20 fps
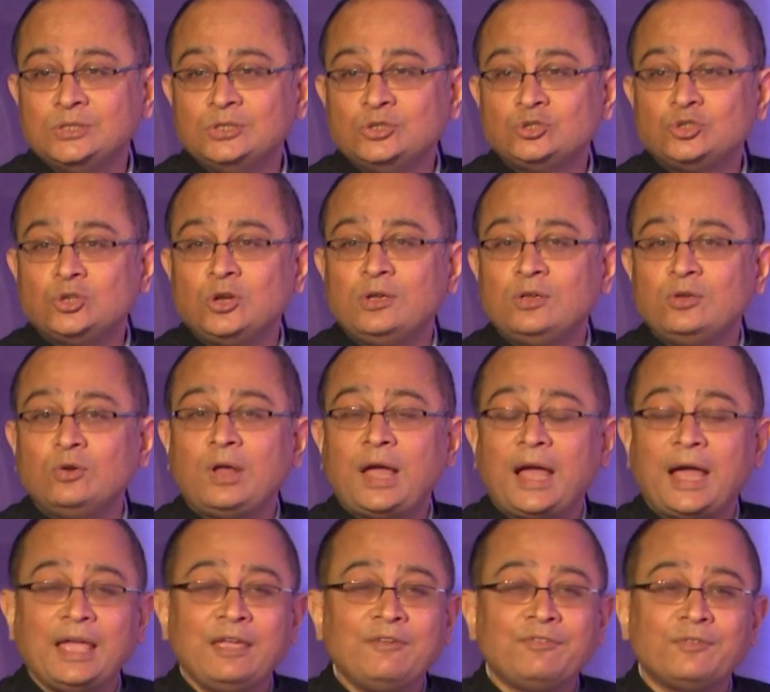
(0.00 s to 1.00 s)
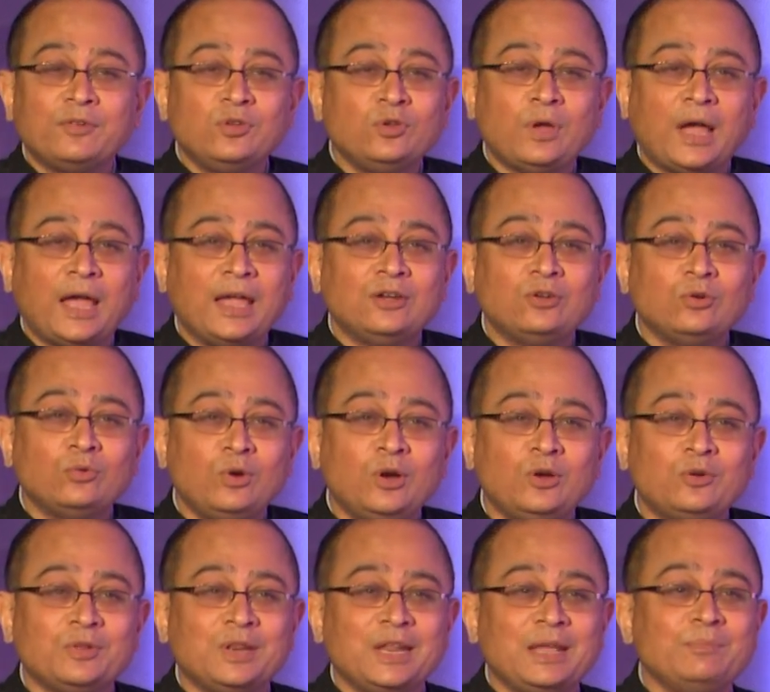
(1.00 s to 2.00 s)
So, I don't
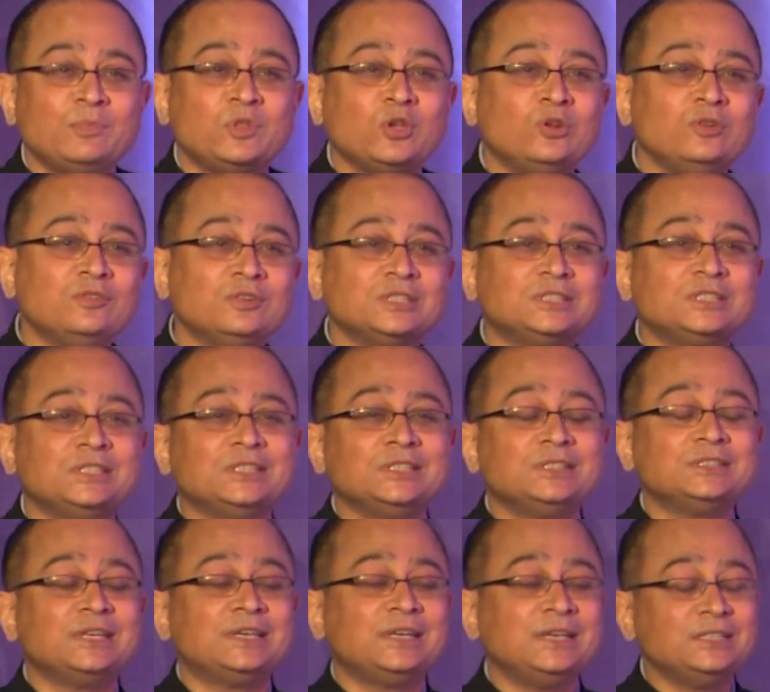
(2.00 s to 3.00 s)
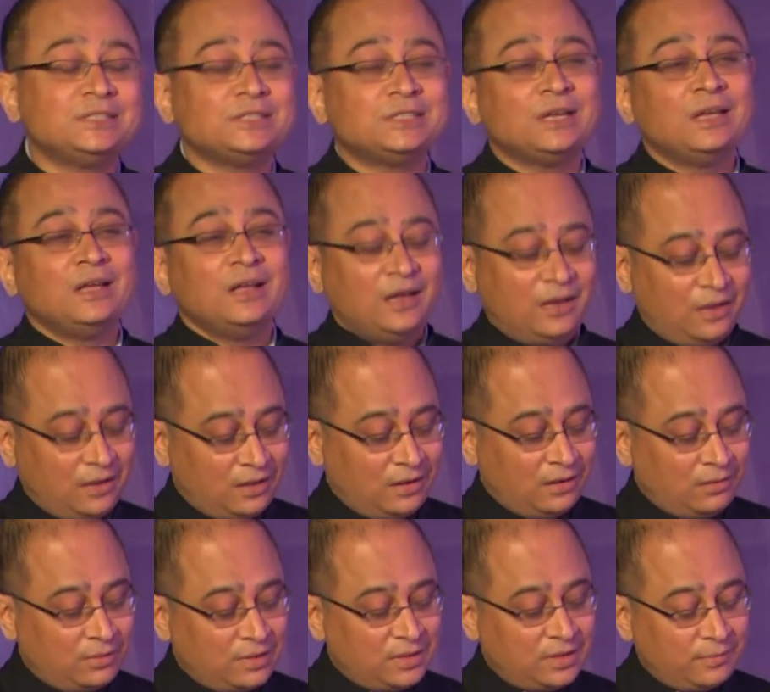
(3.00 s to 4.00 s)
want to name the universities, at least
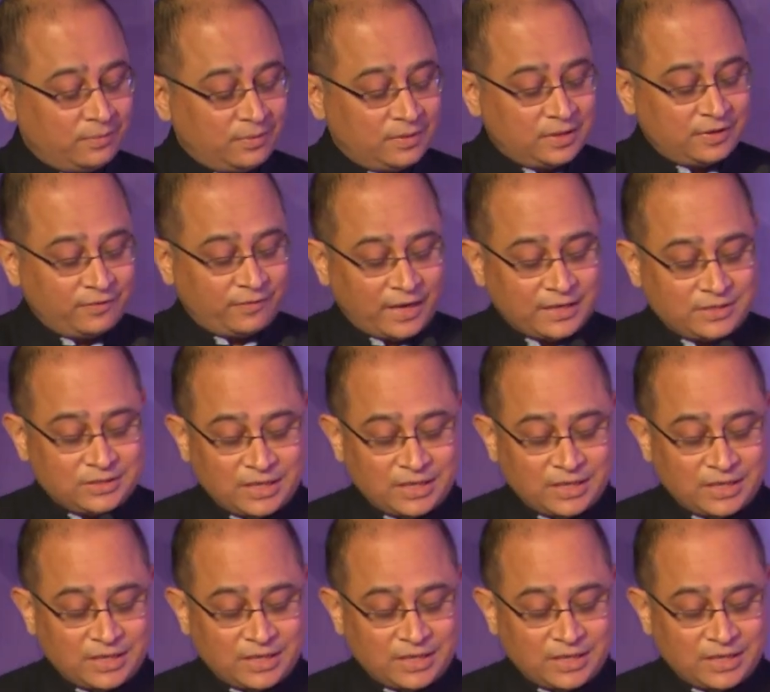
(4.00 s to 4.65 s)
the vice